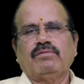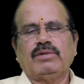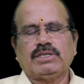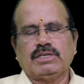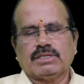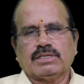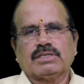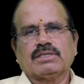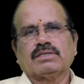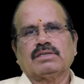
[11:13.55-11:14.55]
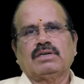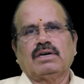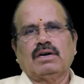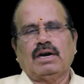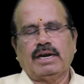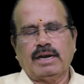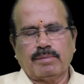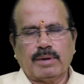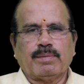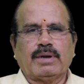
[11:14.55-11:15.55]
which is under
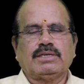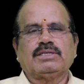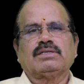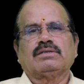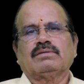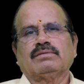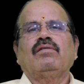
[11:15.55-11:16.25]
preparation.